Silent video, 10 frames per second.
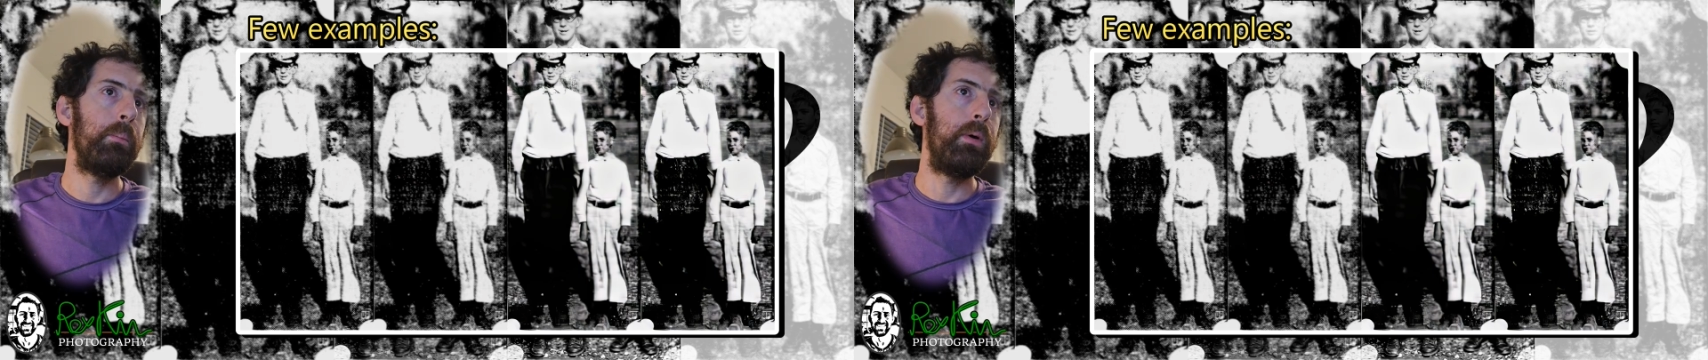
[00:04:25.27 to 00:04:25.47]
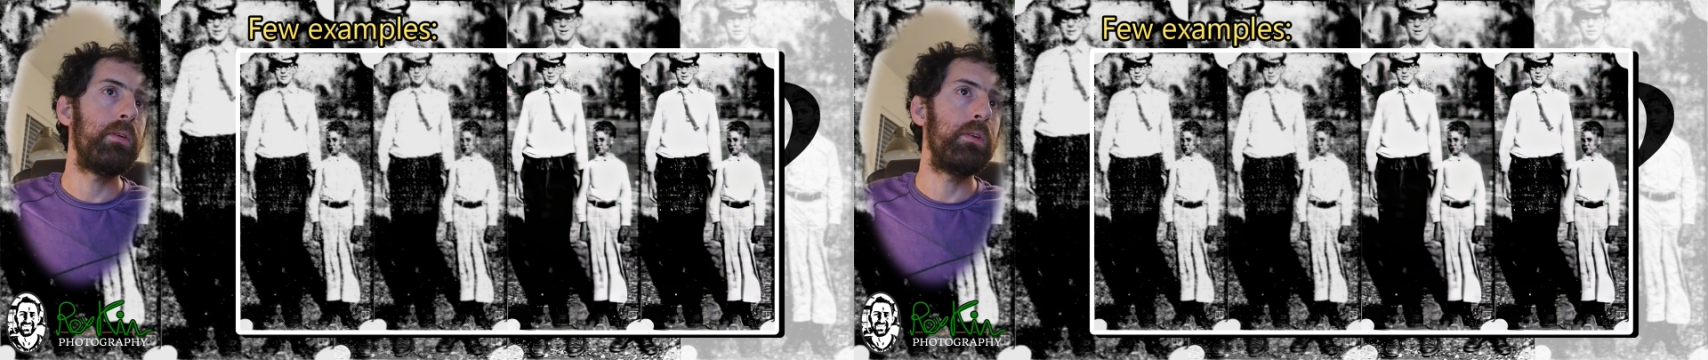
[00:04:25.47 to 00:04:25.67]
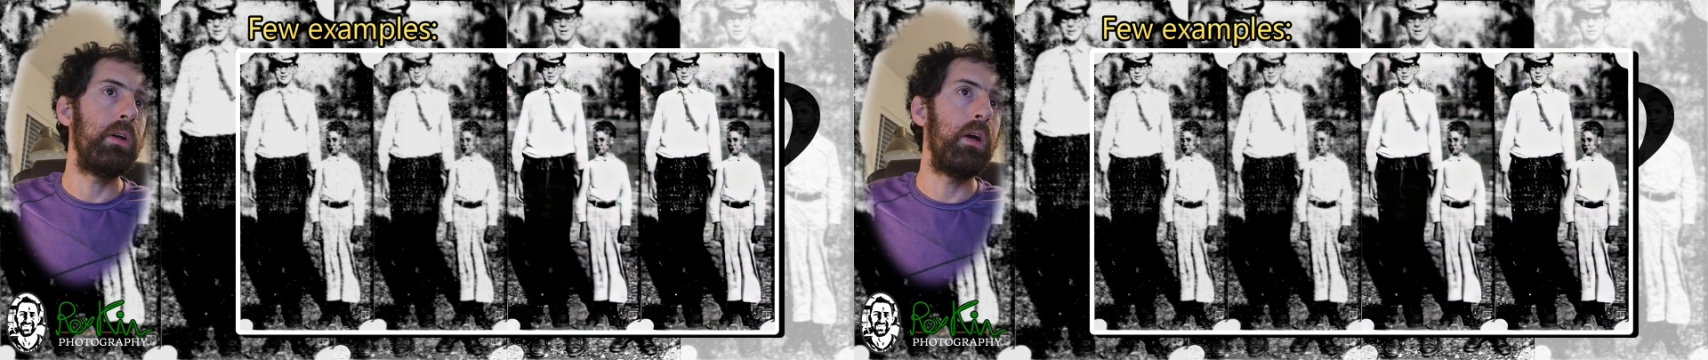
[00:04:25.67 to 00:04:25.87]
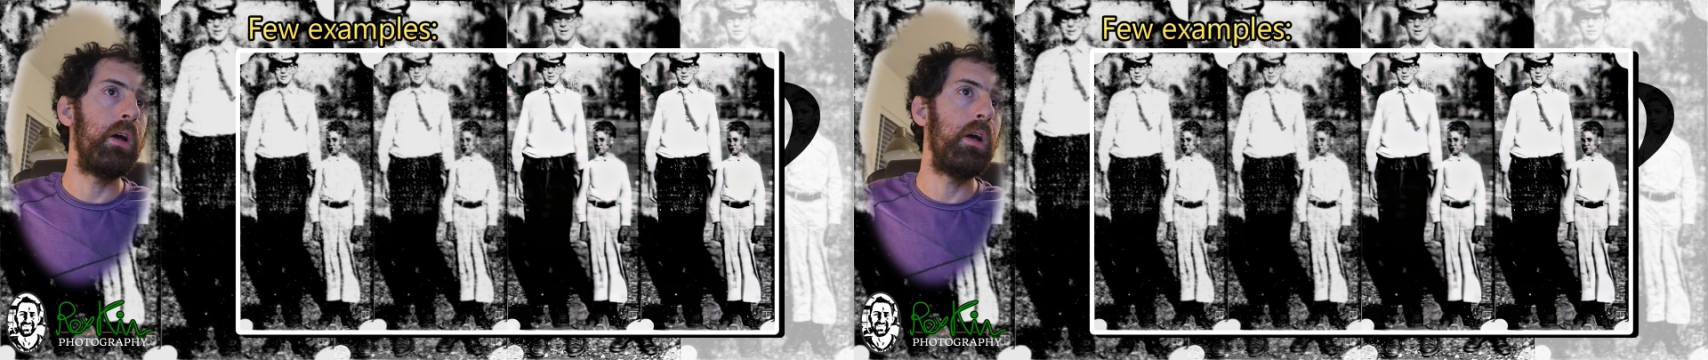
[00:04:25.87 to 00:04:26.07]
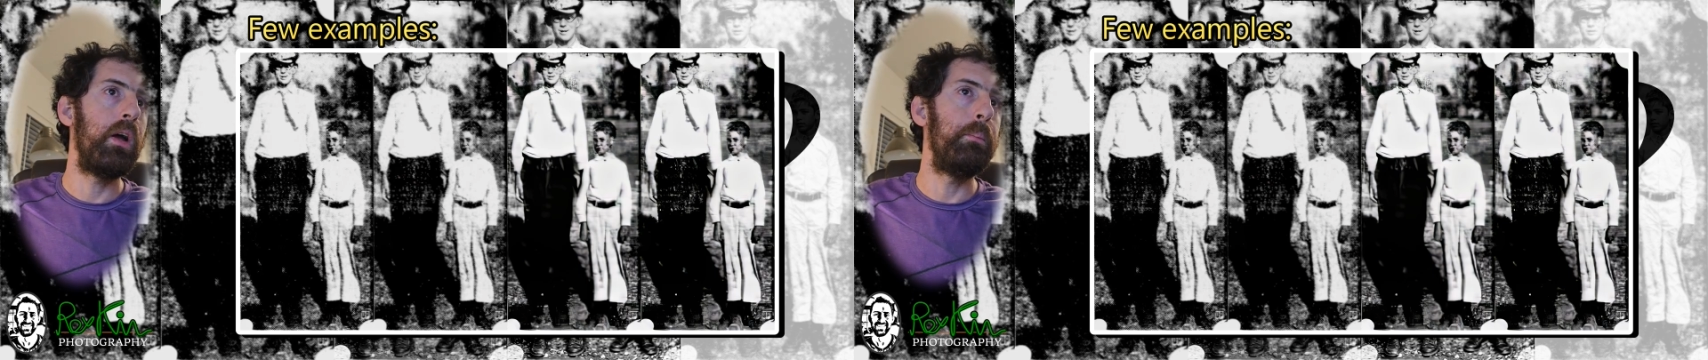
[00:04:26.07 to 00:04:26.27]
but
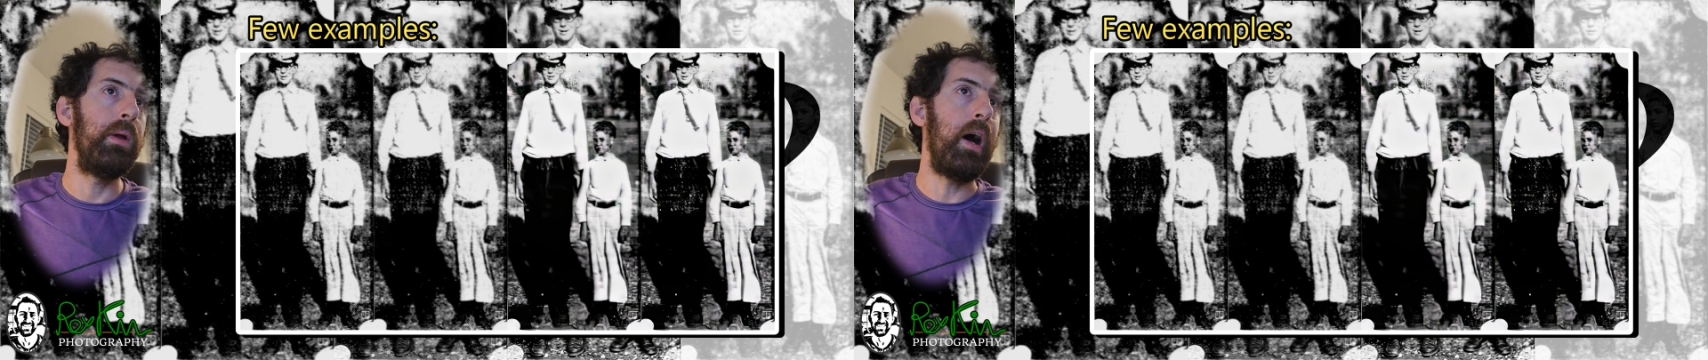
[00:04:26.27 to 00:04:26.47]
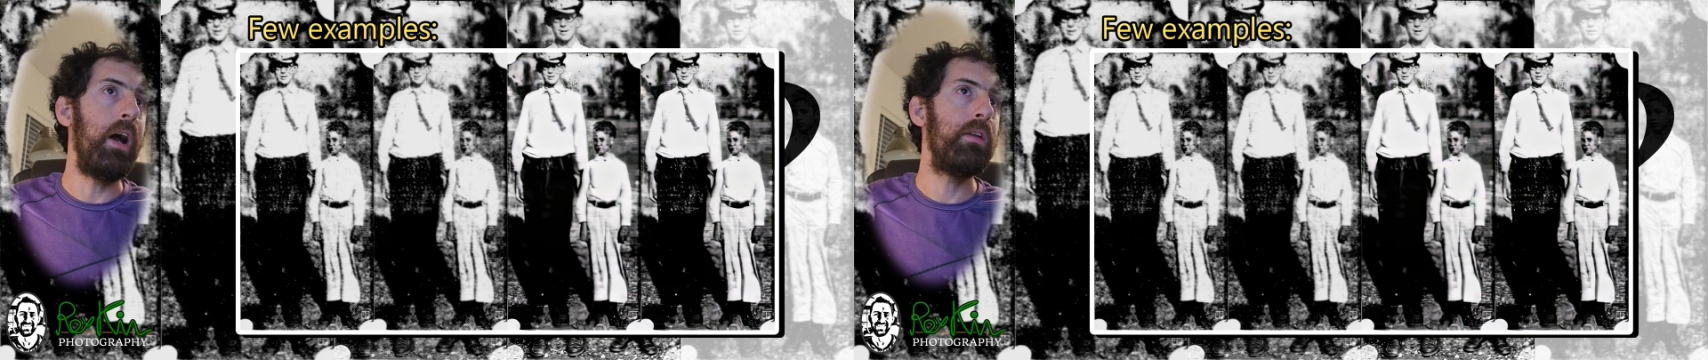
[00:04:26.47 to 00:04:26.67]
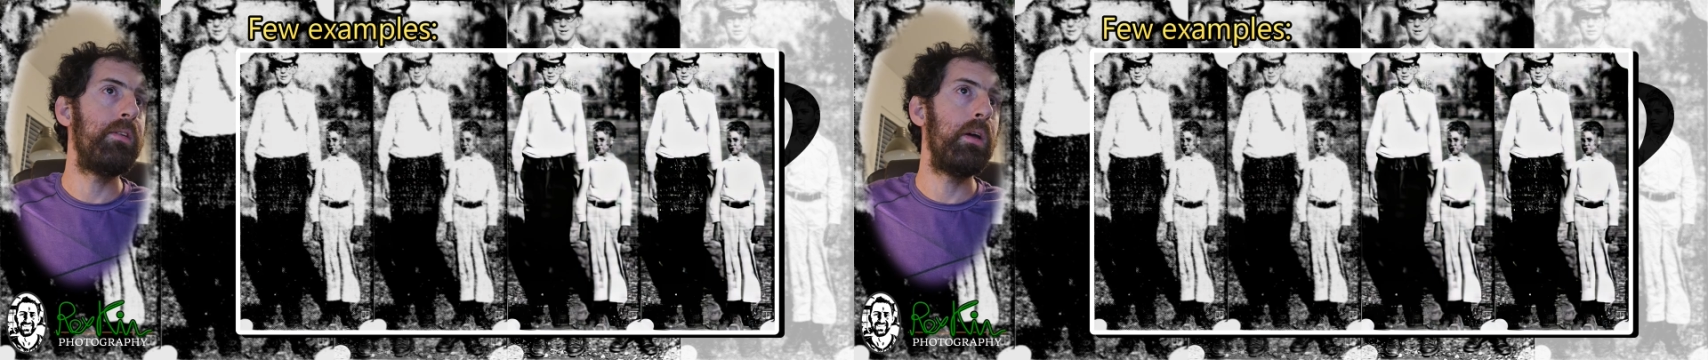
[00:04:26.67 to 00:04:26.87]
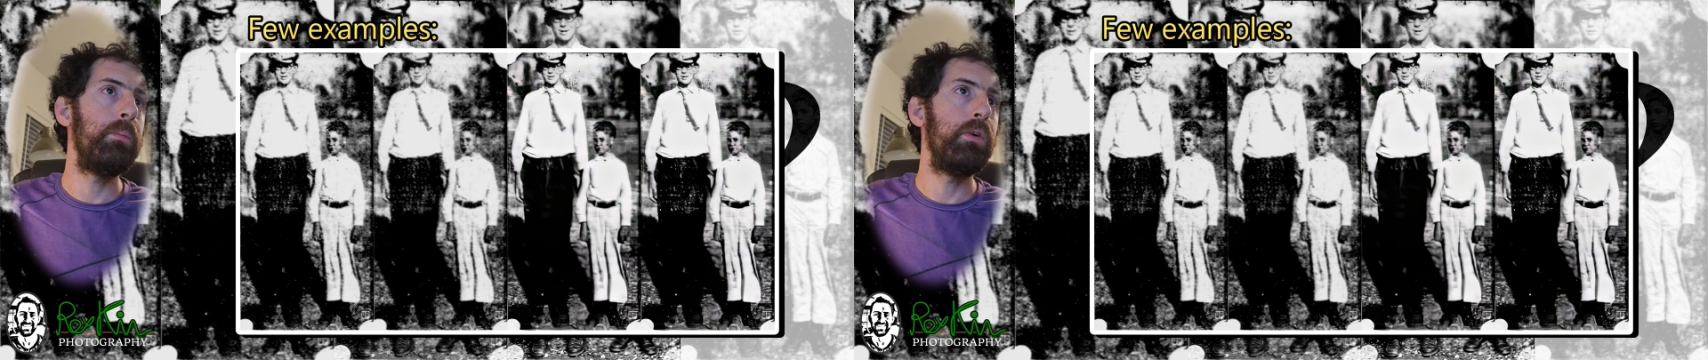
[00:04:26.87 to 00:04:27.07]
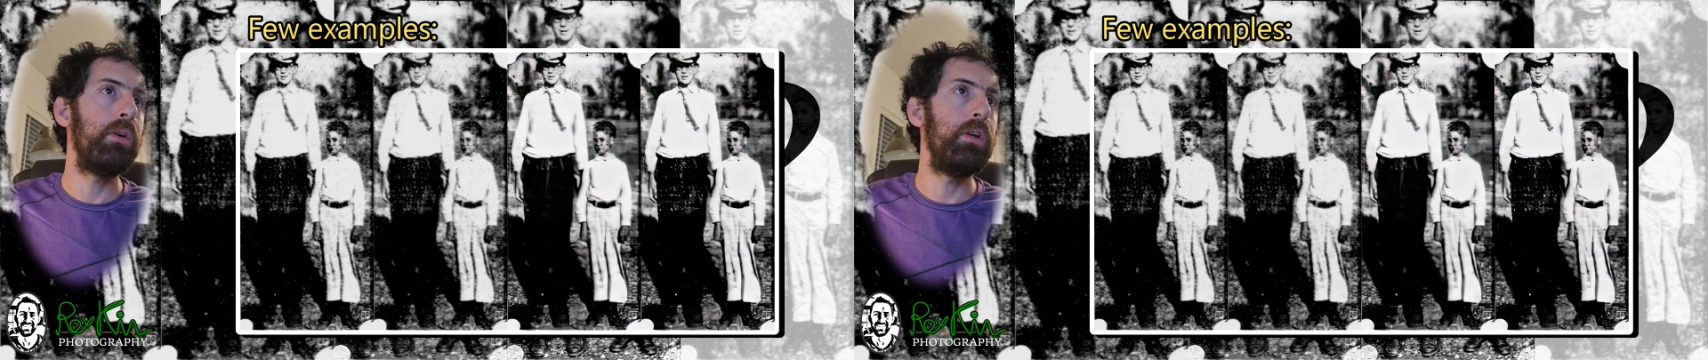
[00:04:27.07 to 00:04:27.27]
behind
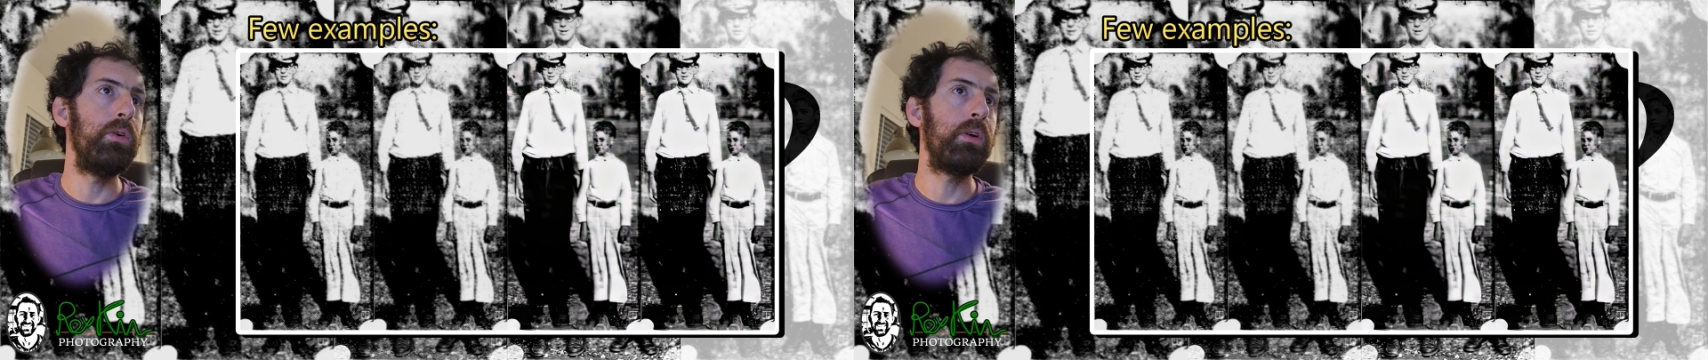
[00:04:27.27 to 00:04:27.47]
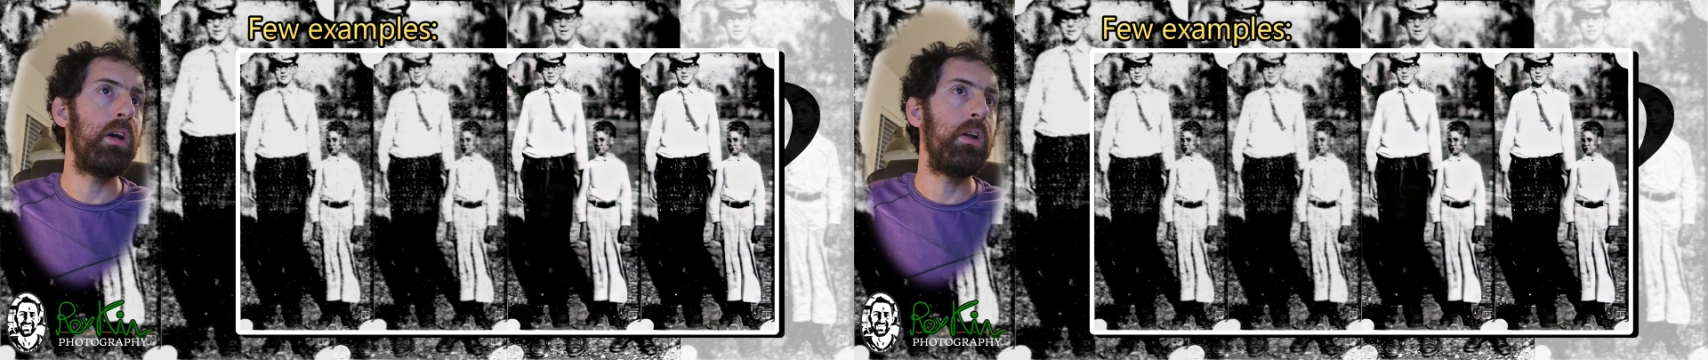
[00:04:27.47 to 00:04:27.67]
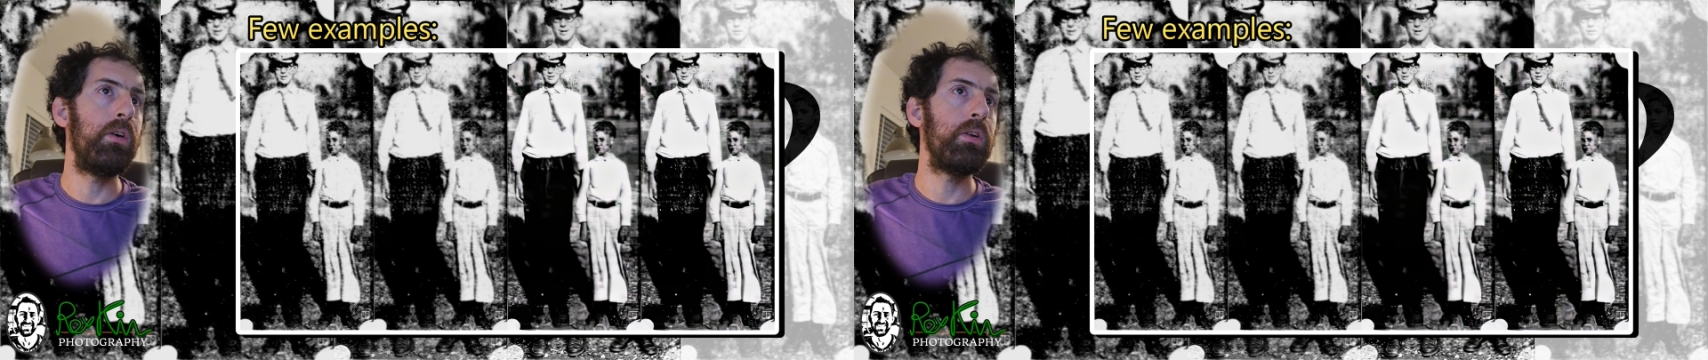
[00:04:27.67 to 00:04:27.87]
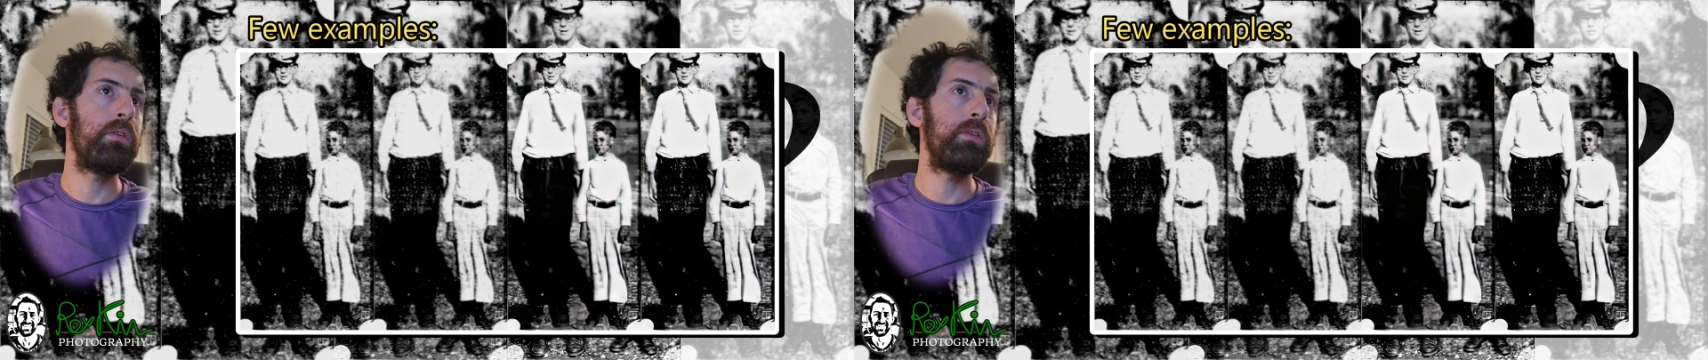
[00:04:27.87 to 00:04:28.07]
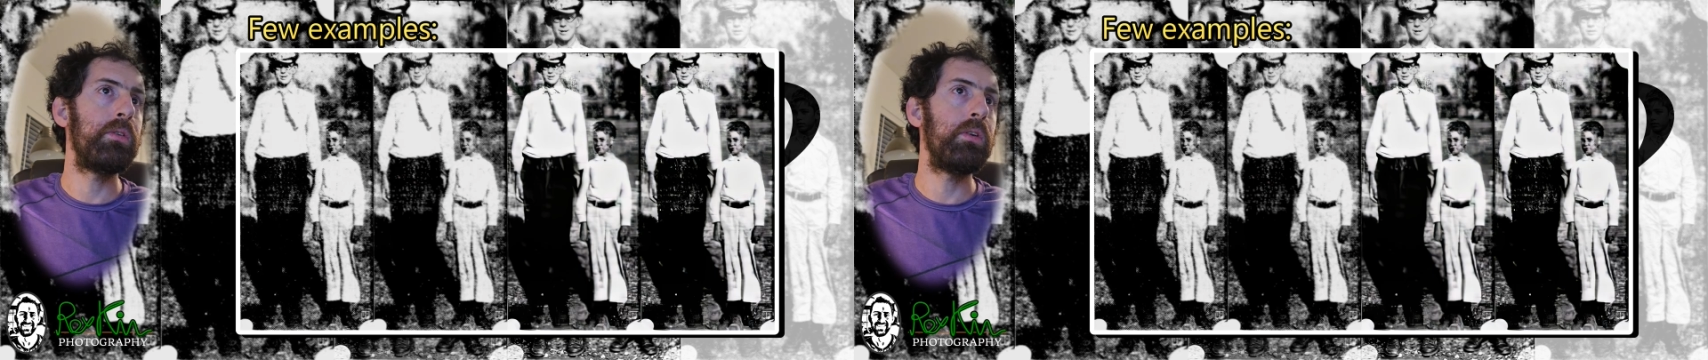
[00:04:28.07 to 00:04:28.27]
them you cannot